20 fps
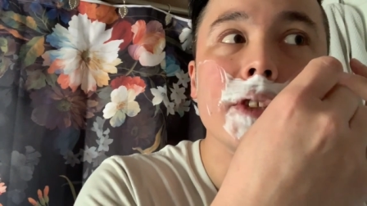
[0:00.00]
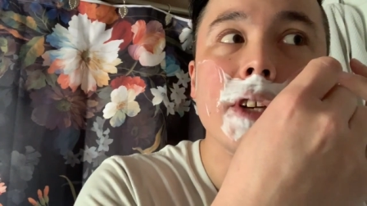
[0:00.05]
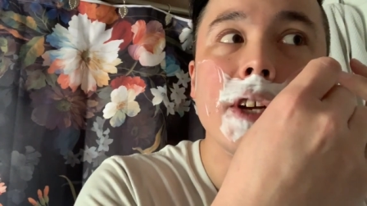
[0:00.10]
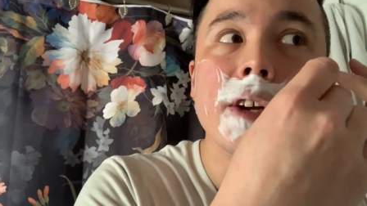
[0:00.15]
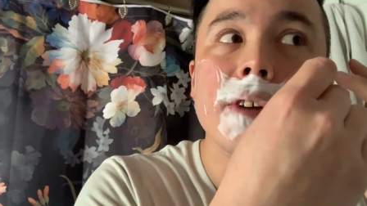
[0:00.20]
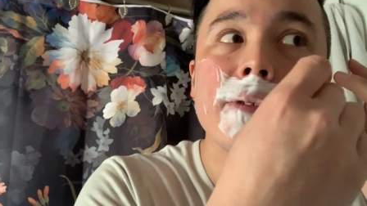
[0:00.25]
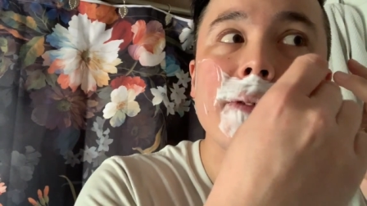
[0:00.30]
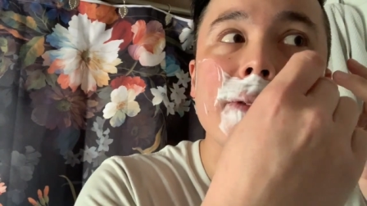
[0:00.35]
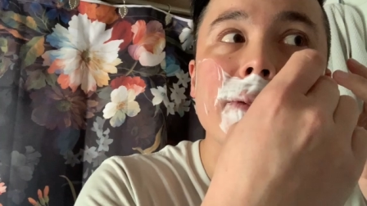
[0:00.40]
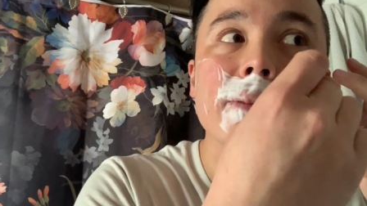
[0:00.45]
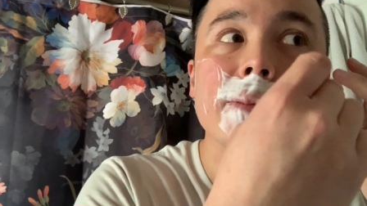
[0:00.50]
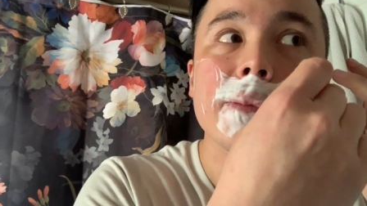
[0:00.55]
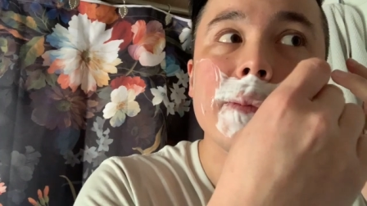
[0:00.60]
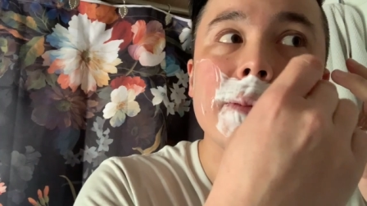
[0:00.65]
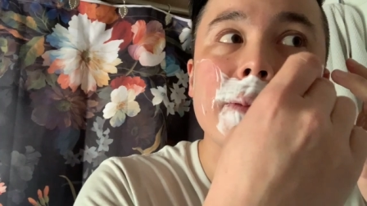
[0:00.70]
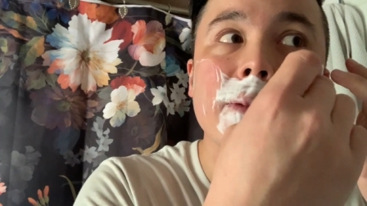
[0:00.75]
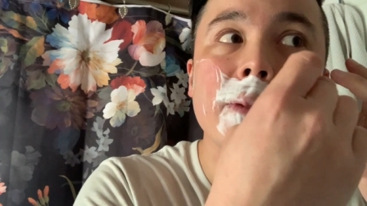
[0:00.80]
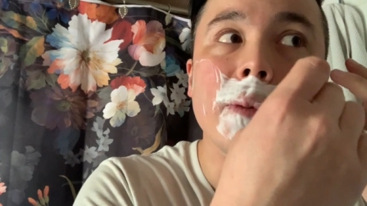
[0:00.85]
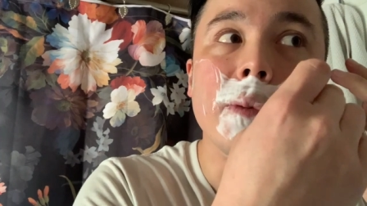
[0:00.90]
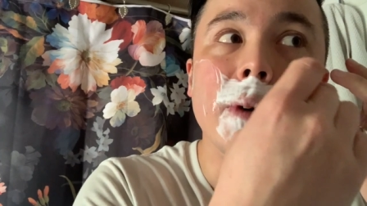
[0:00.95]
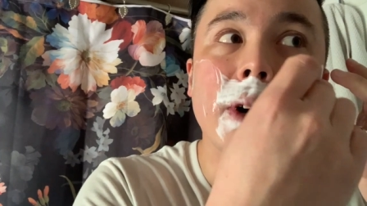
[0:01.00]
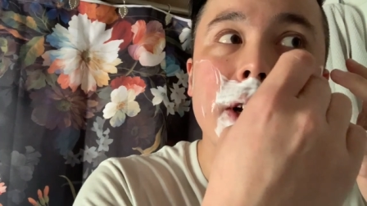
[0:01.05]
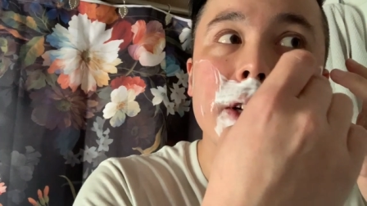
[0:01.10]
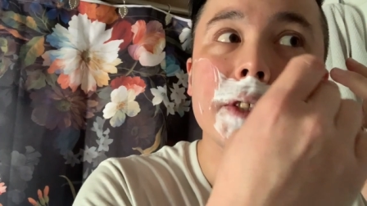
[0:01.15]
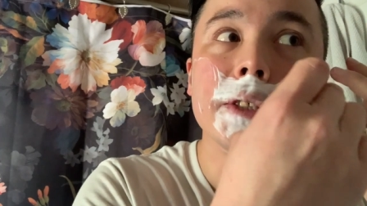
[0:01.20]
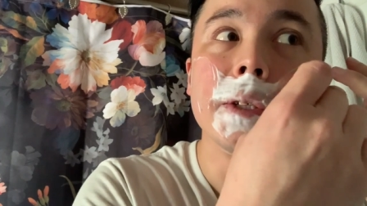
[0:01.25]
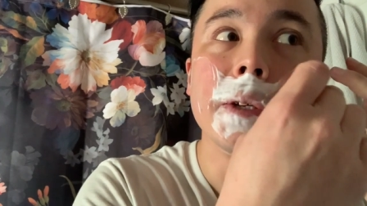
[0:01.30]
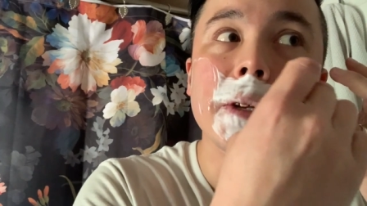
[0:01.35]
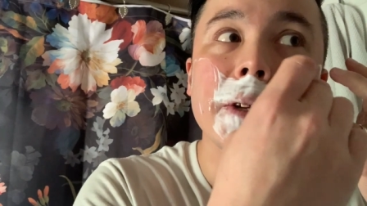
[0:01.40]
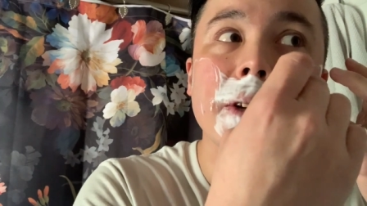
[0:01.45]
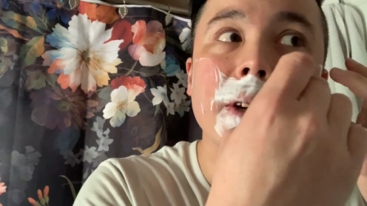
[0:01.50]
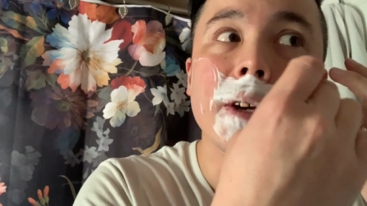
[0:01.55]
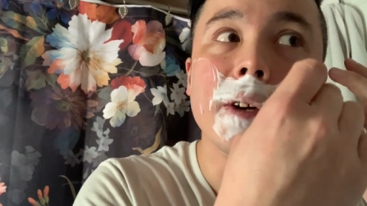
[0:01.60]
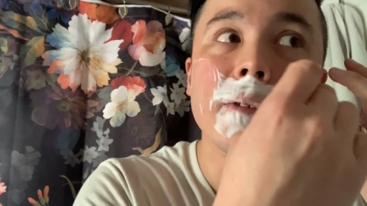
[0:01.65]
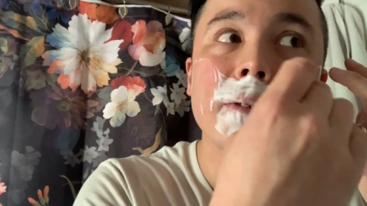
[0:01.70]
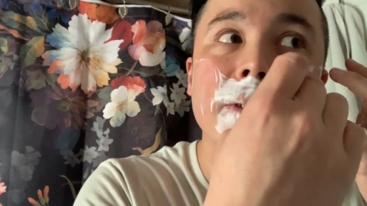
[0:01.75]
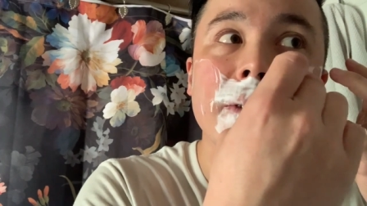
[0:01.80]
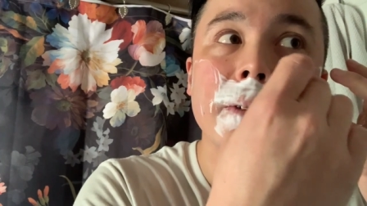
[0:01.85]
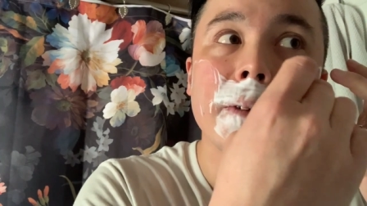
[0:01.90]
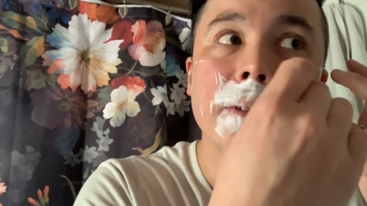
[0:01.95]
it off, wash it off.